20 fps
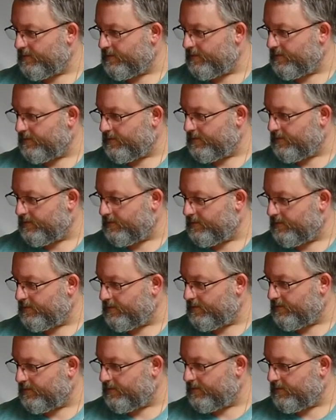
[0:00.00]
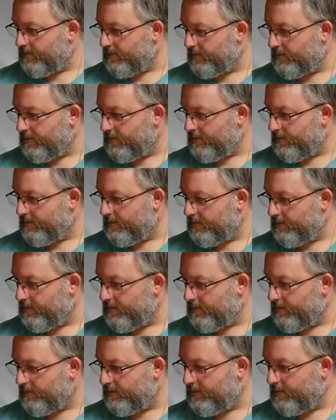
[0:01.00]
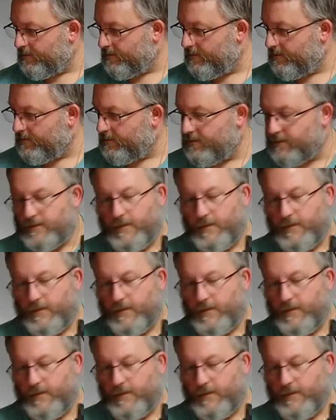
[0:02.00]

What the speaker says: No one is speaking in this clip.